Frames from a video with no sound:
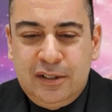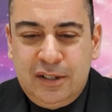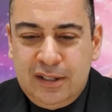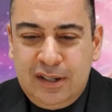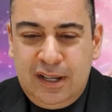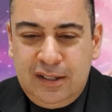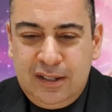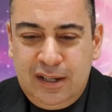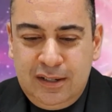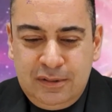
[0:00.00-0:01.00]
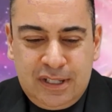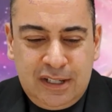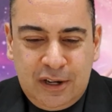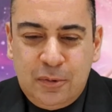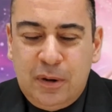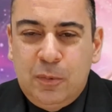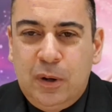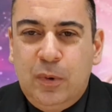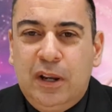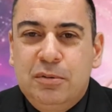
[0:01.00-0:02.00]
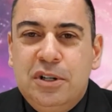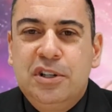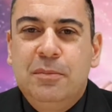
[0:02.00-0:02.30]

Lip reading: her and said, you know what, we're Christian